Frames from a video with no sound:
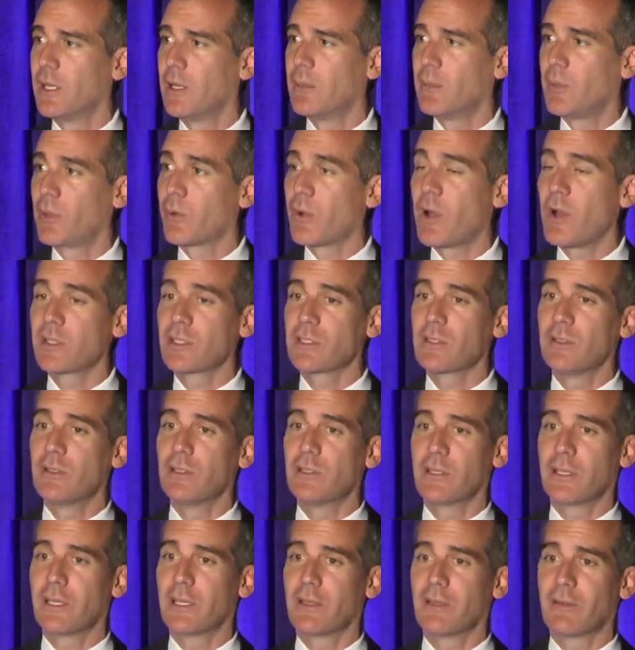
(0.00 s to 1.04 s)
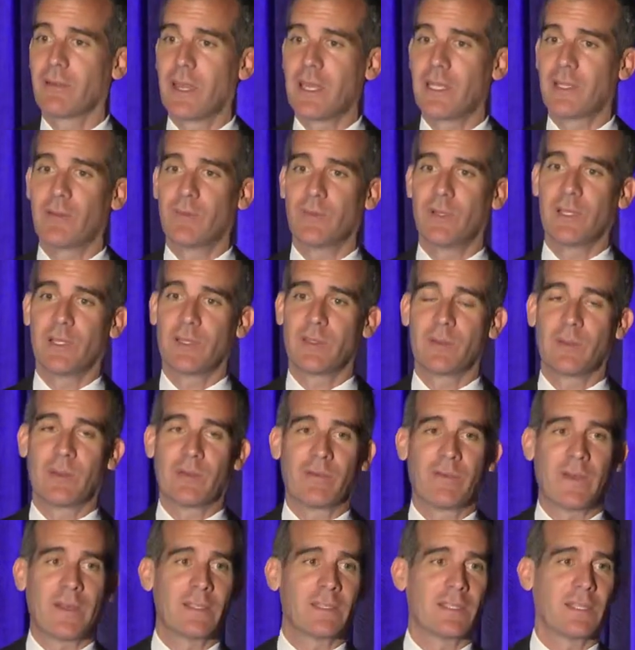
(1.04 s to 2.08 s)
But we're also looking creatively to my
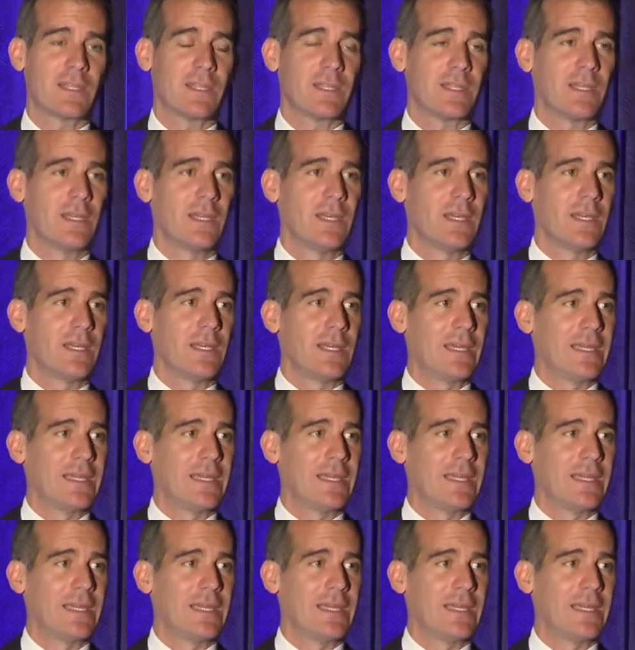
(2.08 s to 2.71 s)
friends at the